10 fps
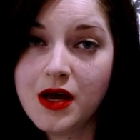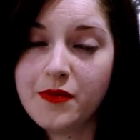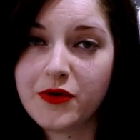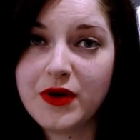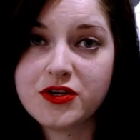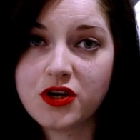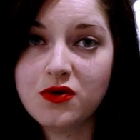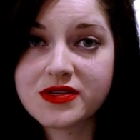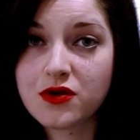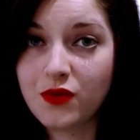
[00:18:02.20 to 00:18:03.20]
But when
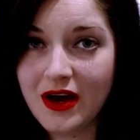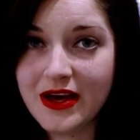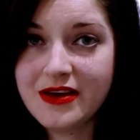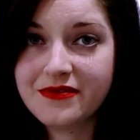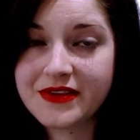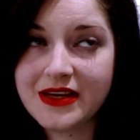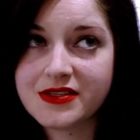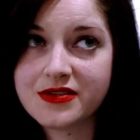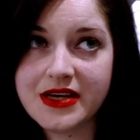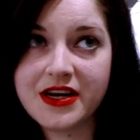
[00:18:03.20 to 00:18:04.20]
those arrived and
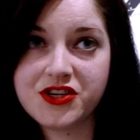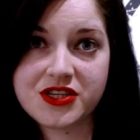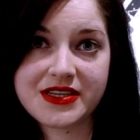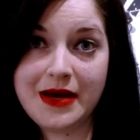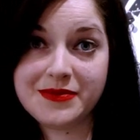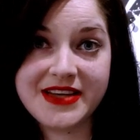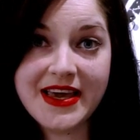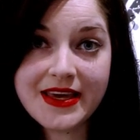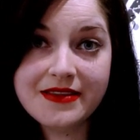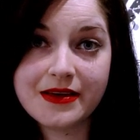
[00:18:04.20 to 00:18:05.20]
Susanne just kept
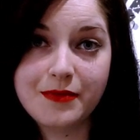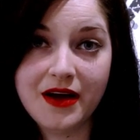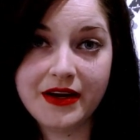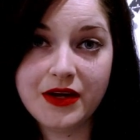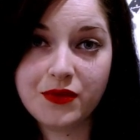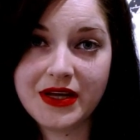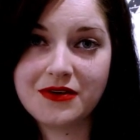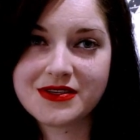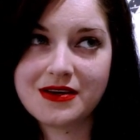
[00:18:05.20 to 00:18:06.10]
taking the money without